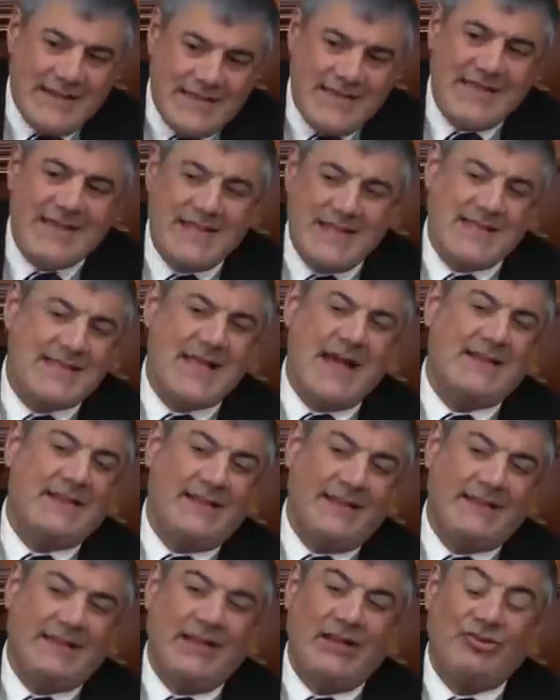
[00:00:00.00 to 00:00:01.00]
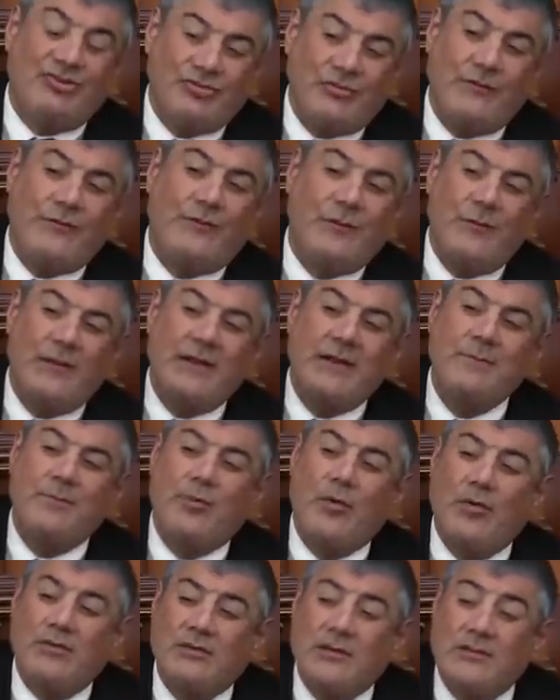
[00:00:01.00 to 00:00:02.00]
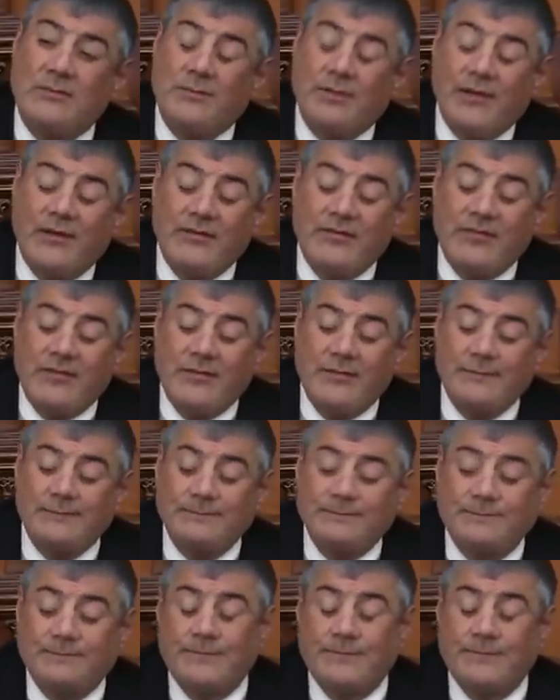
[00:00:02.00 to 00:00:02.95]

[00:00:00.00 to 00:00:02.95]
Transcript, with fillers: He needed that attention from an important person.